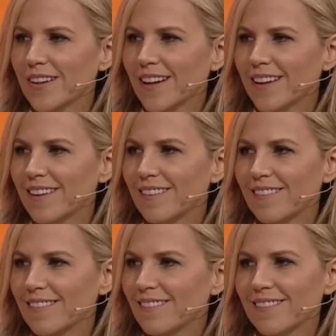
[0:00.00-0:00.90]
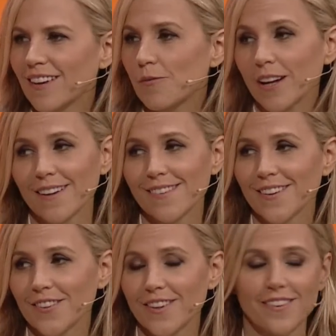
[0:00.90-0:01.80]
And I mean, I saw
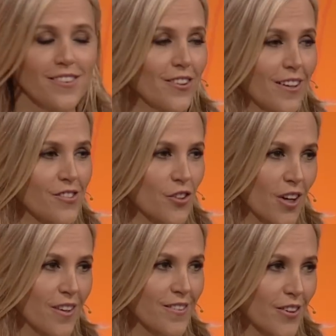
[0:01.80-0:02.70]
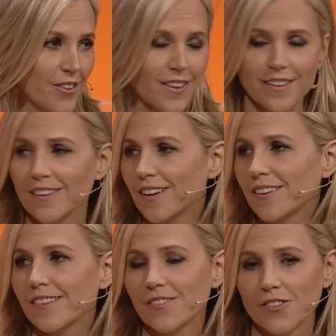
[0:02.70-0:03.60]
your TED. You guys should all see her TED
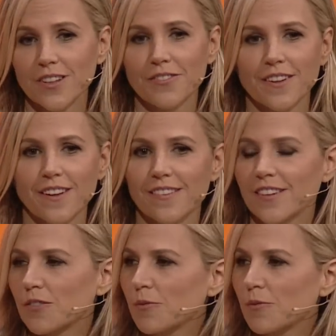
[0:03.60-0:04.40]
Talk. It's really fantastic.